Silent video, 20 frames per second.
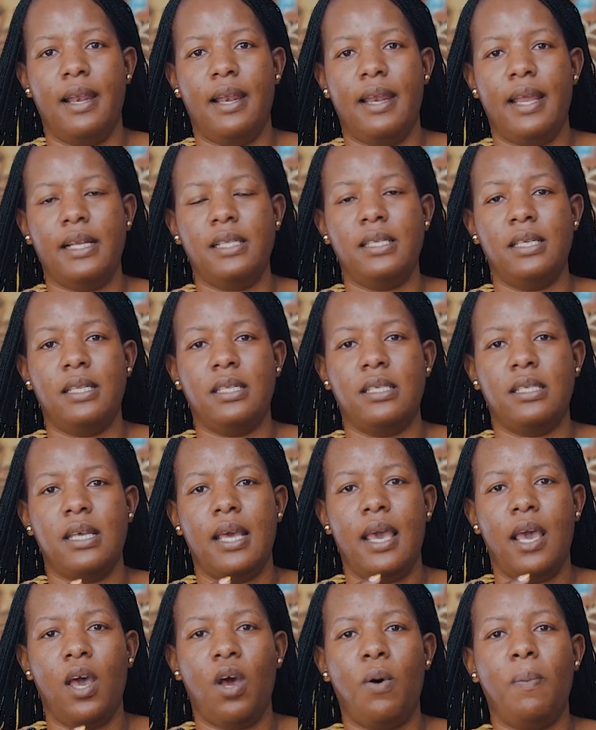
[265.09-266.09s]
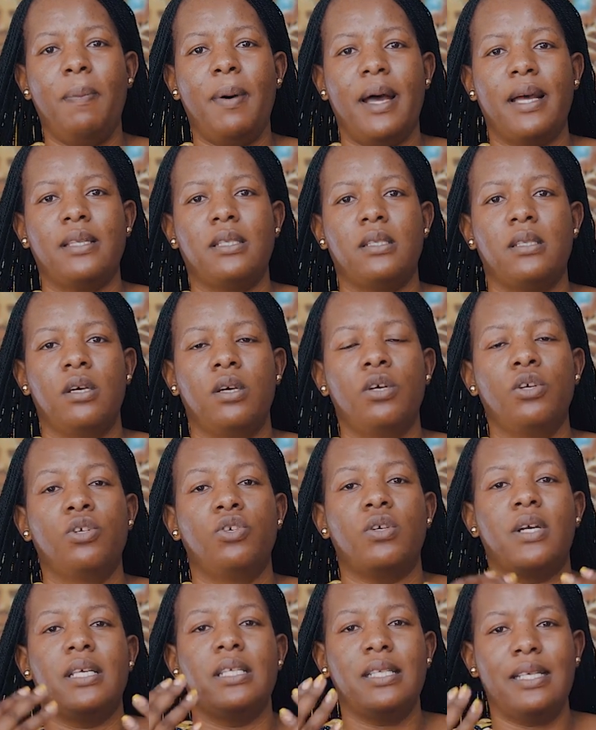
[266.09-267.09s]
let it help us
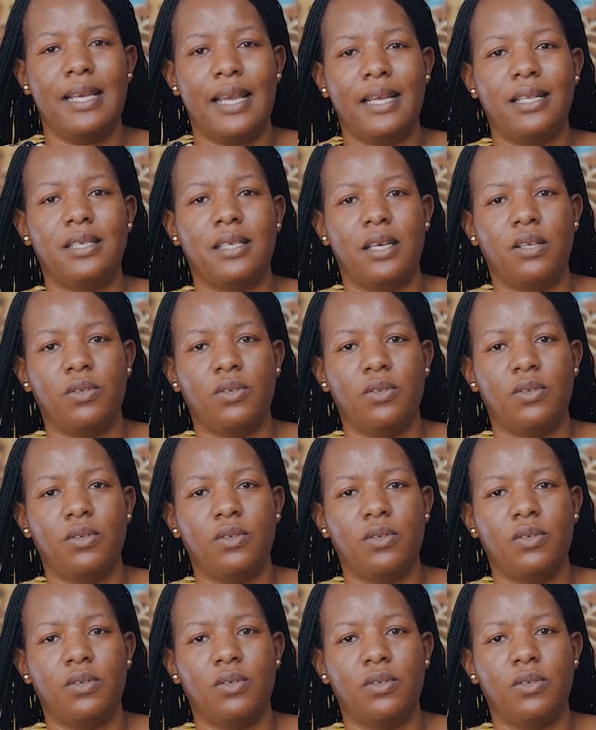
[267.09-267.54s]
translate